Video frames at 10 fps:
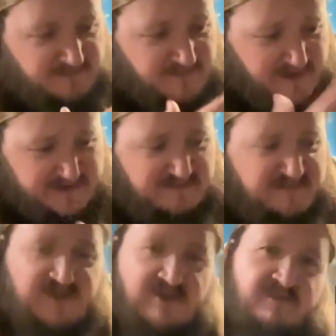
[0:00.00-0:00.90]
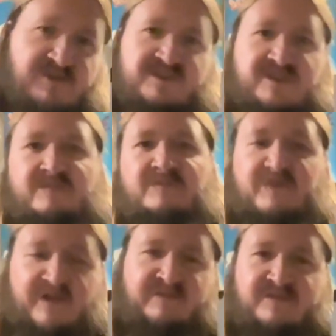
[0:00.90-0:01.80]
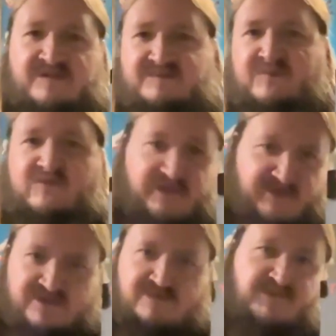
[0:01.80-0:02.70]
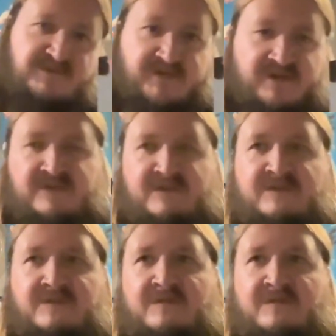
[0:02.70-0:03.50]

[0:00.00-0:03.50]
as I'm showing this album, definitely there's bulldozer within